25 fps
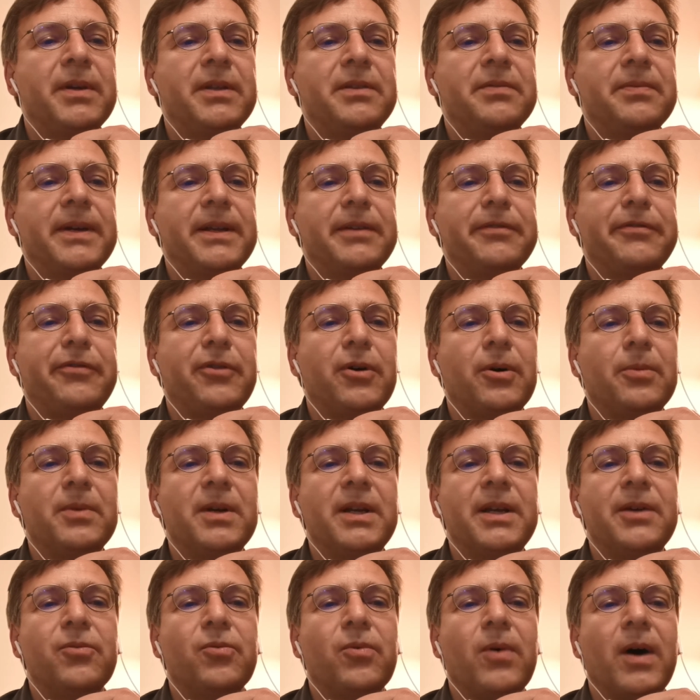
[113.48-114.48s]
between
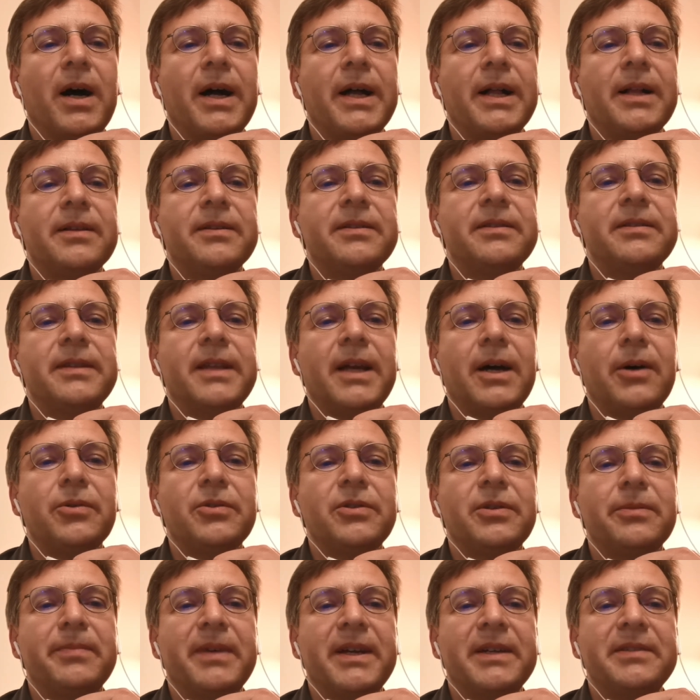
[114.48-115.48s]
formerly wild, now
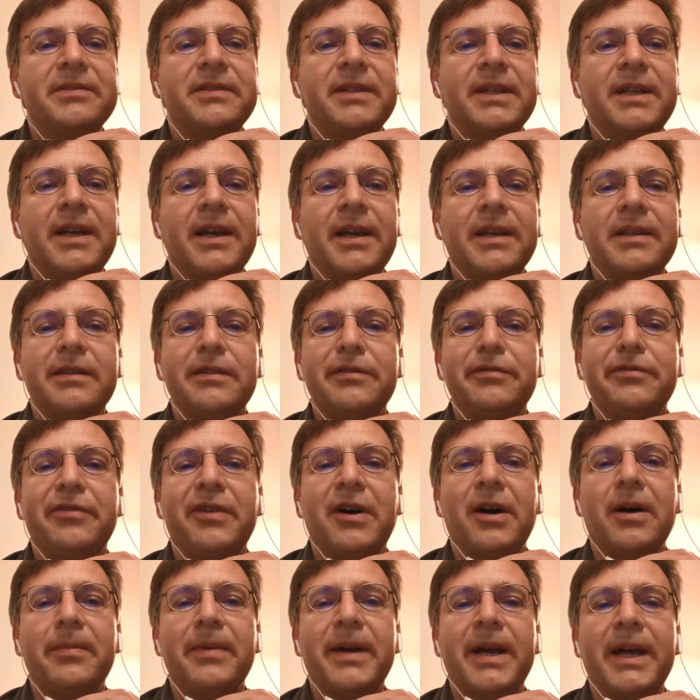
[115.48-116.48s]
domesticated
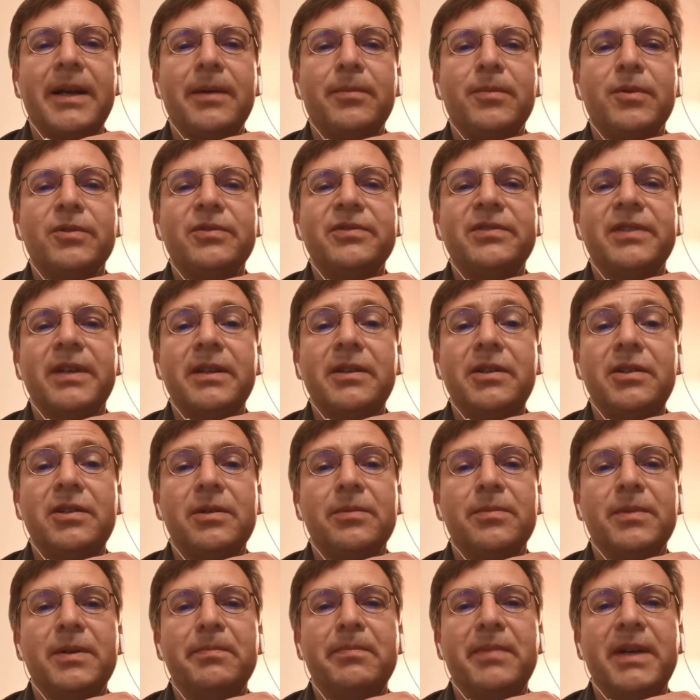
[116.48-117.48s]
farm animals and
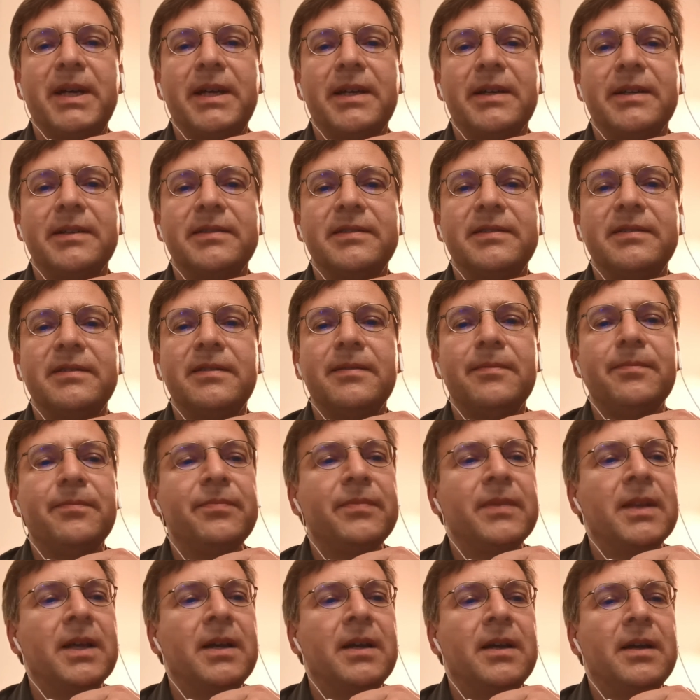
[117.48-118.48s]
human beings.
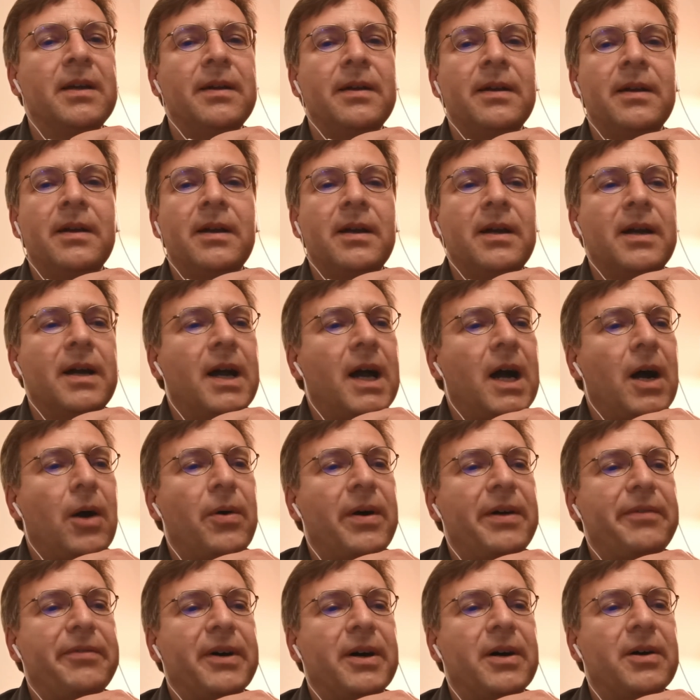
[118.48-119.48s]

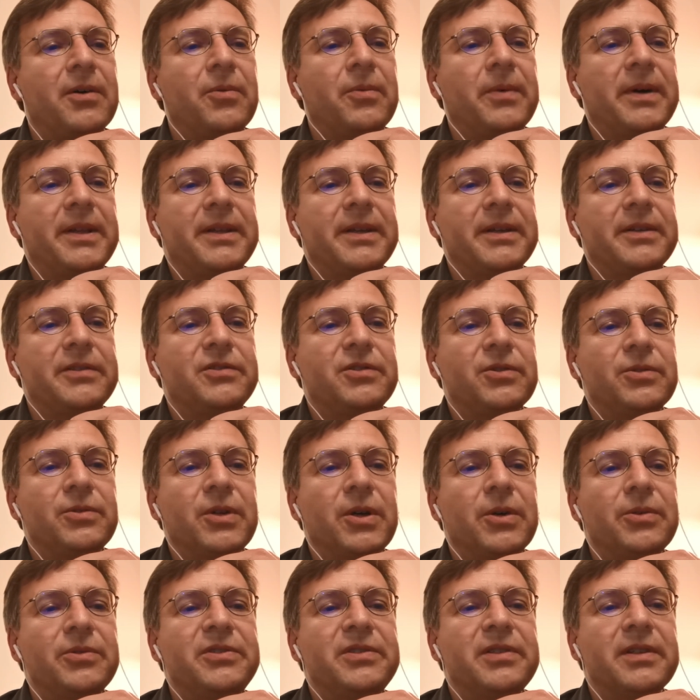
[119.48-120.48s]
However, whether a
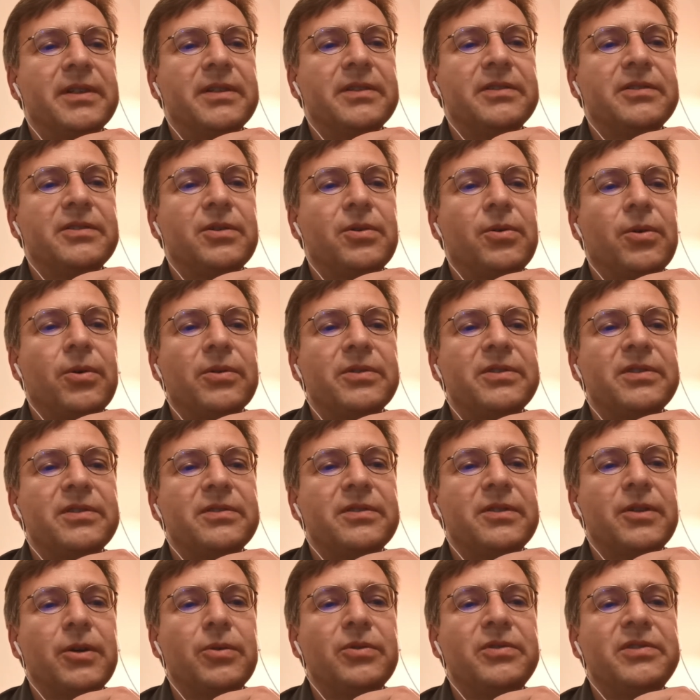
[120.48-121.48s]
zoonosis
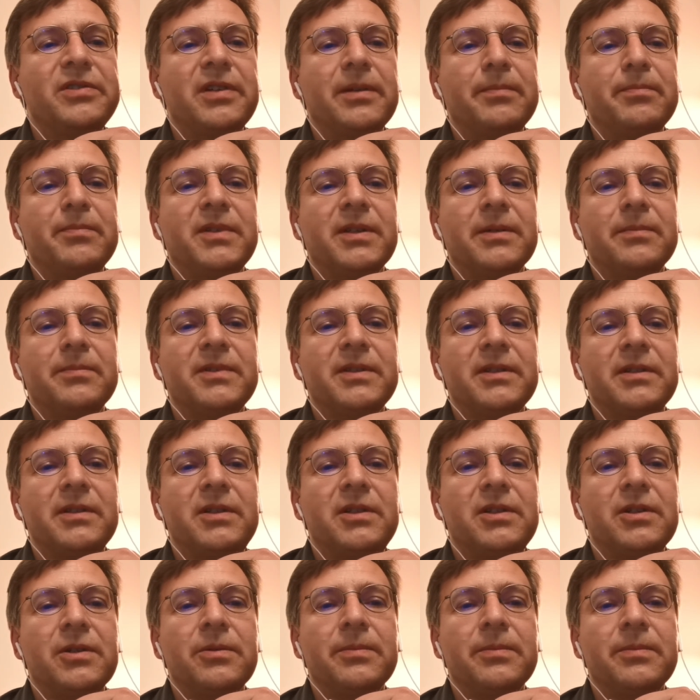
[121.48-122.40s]
causes no symptoms in